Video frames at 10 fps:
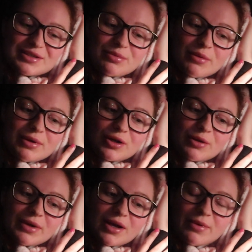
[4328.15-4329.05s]
I've probably got to
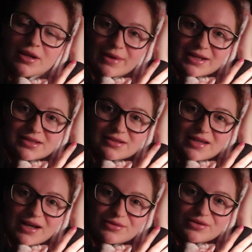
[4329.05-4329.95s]
be up in about 6
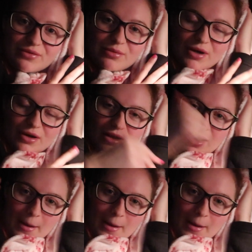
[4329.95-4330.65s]
hours for work.